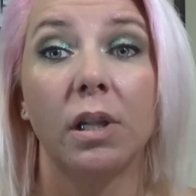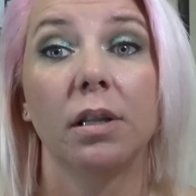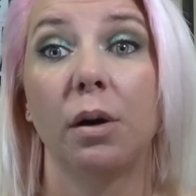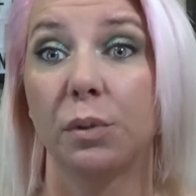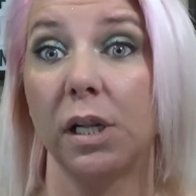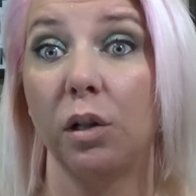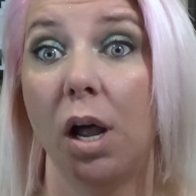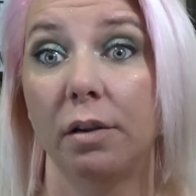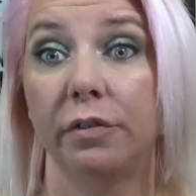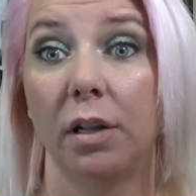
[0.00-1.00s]
there was a
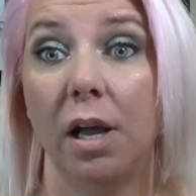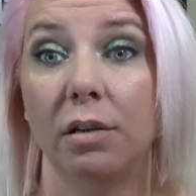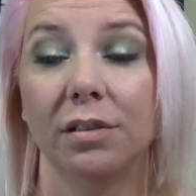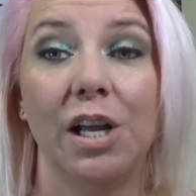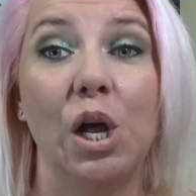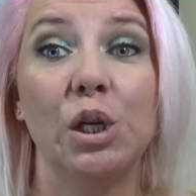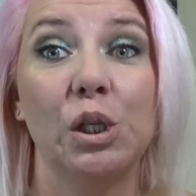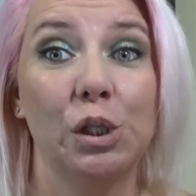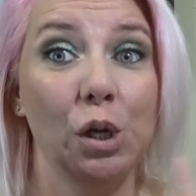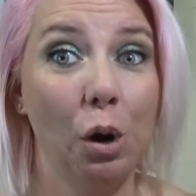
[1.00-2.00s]
lot of fallout,
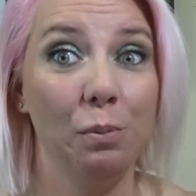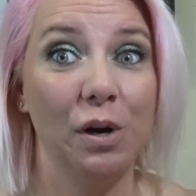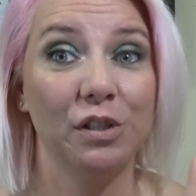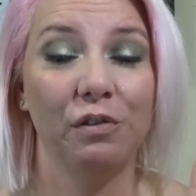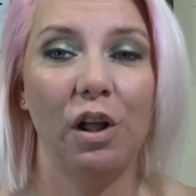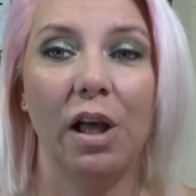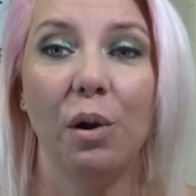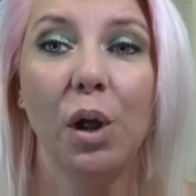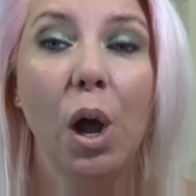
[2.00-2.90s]
so much fallout.